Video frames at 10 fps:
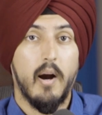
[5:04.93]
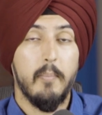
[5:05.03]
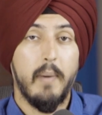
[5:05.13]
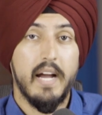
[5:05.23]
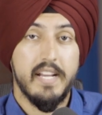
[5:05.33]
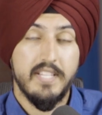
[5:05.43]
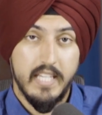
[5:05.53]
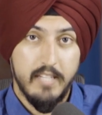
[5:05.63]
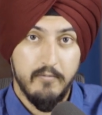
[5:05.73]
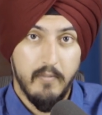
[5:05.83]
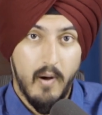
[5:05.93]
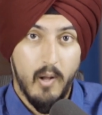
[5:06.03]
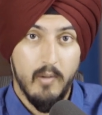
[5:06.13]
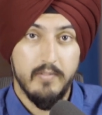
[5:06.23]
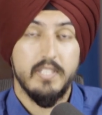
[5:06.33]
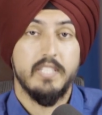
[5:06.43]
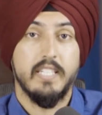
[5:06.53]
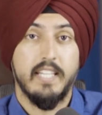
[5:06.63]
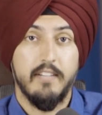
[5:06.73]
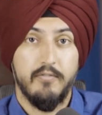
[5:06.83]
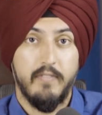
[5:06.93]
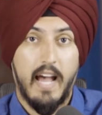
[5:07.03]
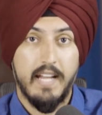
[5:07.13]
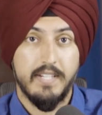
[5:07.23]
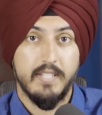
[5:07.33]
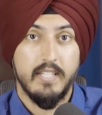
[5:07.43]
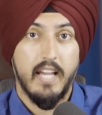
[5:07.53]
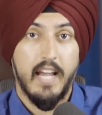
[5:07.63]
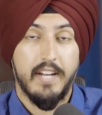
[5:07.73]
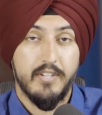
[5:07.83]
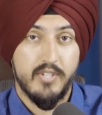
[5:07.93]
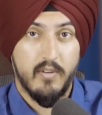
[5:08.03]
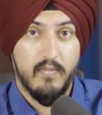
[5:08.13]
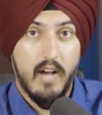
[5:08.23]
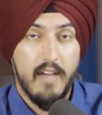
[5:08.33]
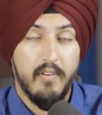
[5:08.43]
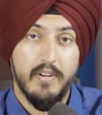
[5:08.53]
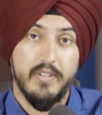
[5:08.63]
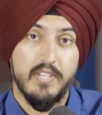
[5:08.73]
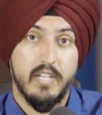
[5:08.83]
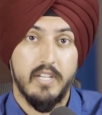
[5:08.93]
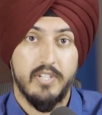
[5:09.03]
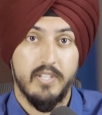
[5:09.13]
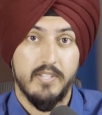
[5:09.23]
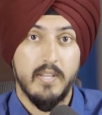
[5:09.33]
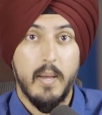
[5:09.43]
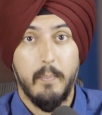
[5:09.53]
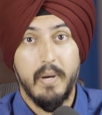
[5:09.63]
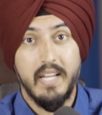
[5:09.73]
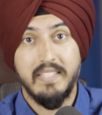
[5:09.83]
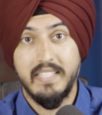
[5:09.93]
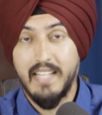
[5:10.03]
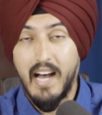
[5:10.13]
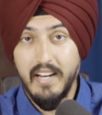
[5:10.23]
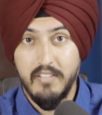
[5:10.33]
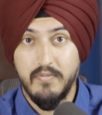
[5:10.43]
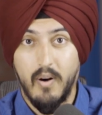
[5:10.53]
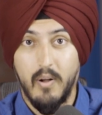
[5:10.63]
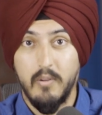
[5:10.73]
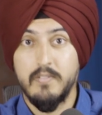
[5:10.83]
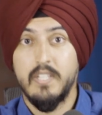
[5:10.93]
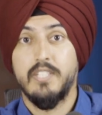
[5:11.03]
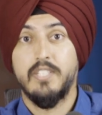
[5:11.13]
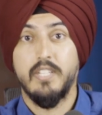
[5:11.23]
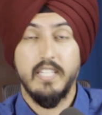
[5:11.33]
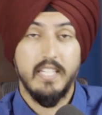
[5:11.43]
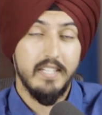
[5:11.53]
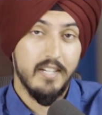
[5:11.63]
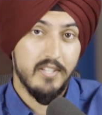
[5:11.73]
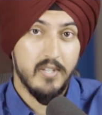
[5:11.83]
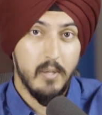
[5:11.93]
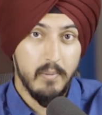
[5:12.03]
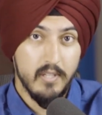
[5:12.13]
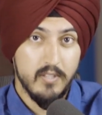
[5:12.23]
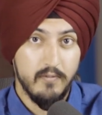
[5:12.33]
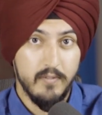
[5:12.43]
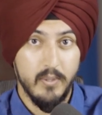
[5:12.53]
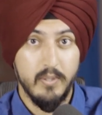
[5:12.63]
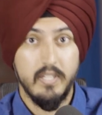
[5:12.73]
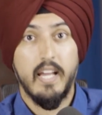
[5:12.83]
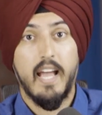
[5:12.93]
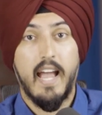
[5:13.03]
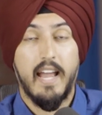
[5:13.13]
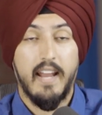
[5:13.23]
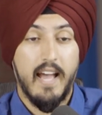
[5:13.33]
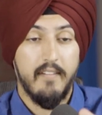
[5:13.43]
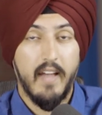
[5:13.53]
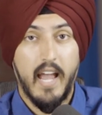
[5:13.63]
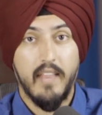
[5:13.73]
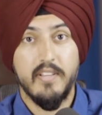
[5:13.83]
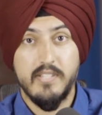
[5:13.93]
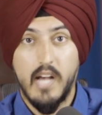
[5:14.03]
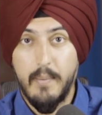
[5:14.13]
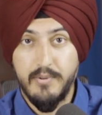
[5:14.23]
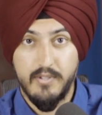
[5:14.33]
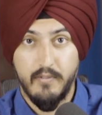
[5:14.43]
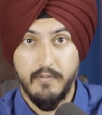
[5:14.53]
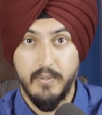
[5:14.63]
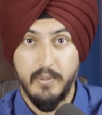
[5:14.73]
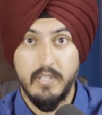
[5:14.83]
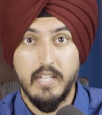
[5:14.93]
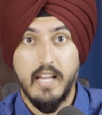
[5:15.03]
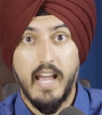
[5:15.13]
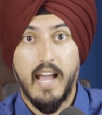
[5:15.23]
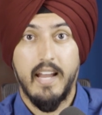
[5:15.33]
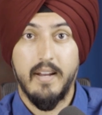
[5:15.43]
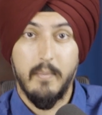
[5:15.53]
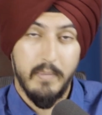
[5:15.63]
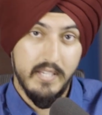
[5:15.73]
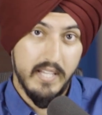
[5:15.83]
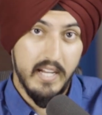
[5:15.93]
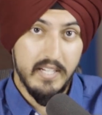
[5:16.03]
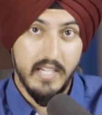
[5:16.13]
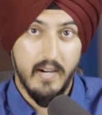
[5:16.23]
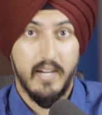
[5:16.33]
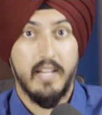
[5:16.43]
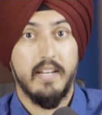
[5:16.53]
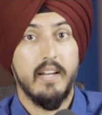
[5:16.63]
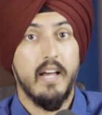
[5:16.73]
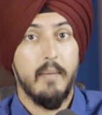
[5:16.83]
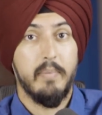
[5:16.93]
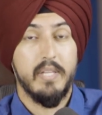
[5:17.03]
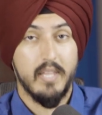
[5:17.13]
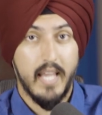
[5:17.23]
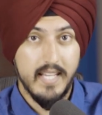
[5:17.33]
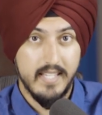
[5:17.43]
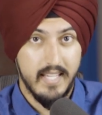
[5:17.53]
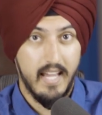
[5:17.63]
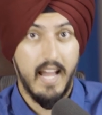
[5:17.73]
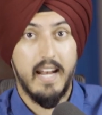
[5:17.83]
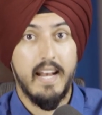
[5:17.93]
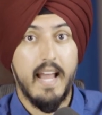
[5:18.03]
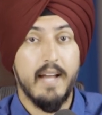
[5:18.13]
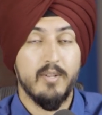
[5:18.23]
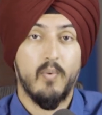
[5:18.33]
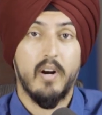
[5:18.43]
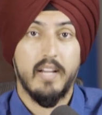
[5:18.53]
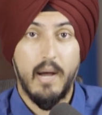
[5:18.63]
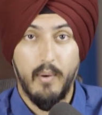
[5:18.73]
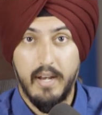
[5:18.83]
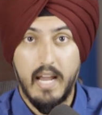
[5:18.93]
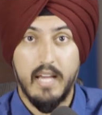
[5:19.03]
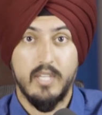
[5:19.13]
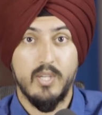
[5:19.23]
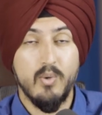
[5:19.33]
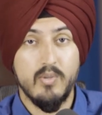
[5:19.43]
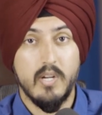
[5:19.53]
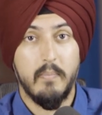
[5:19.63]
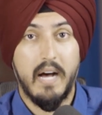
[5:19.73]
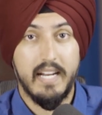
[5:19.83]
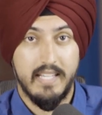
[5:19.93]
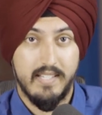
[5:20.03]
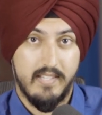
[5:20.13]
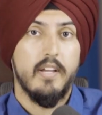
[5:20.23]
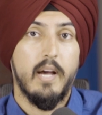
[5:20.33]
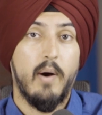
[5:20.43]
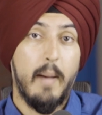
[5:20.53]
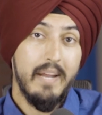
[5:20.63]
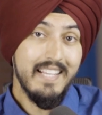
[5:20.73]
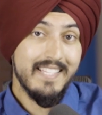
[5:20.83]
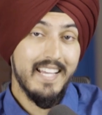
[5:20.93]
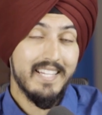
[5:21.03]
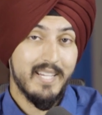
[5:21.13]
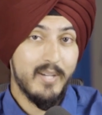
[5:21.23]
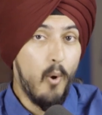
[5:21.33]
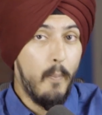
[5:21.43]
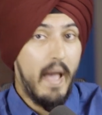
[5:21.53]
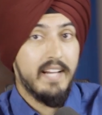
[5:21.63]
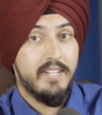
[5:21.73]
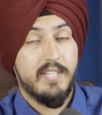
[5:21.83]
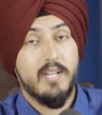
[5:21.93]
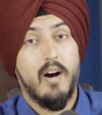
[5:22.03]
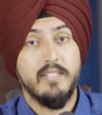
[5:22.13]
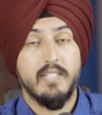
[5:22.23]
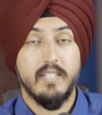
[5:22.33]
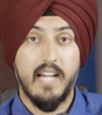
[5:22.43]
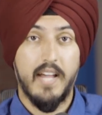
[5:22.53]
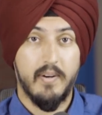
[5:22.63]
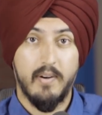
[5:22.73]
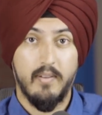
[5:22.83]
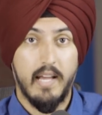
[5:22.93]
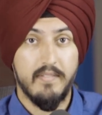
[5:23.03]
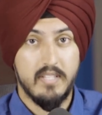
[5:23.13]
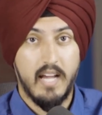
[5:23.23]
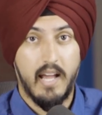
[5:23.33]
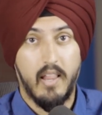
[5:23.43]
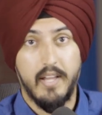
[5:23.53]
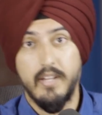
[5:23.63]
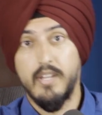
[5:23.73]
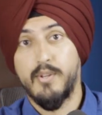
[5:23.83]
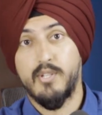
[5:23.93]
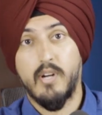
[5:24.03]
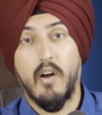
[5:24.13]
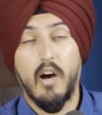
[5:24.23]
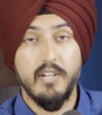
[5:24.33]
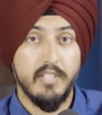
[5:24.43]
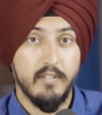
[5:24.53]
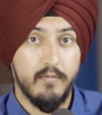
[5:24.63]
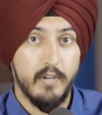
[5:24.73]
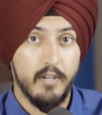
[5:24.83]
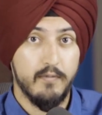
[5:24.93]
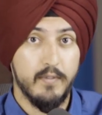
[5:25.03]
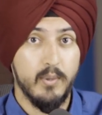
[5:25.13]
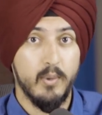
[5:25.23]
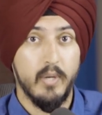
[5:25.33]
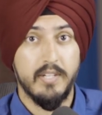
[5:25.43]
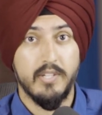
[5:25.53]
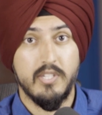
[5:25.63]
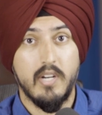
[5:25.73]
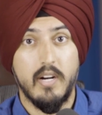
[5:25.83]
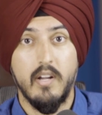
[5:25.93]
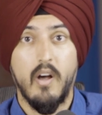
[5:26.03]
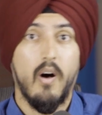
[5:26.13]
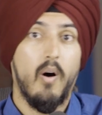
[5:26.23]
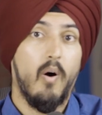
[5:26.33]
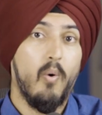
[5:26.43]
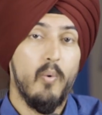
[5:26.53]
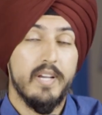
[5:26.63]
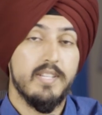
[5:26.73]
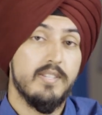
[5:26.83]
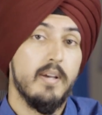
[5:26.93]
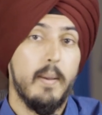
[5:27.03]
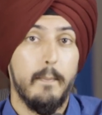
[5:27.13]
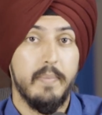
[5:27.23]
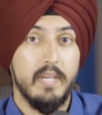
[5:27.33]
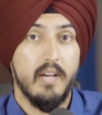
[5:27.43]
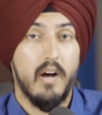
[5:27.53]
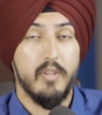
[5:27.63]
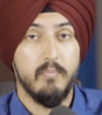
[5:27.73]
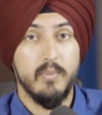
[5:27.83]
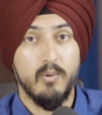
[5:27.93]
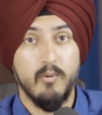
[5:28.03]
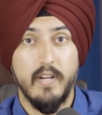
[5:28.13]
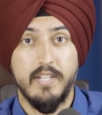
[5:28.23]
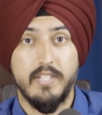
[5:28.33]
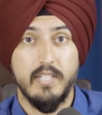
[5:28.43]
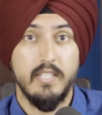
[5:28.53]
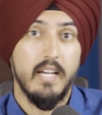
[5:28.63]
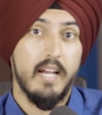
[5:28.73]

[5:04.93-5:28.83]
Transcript: Our bodies evolved to get fat and to survive under these conditions, but it did not evolve to eat a surplus of food and have endless options of food and be sedentary and be lazy and not work out and not use our bodies. Now, I'm not saying to go back to this hunter-gatherer lifestyle and to start hunting for your food and to start always be on the move and to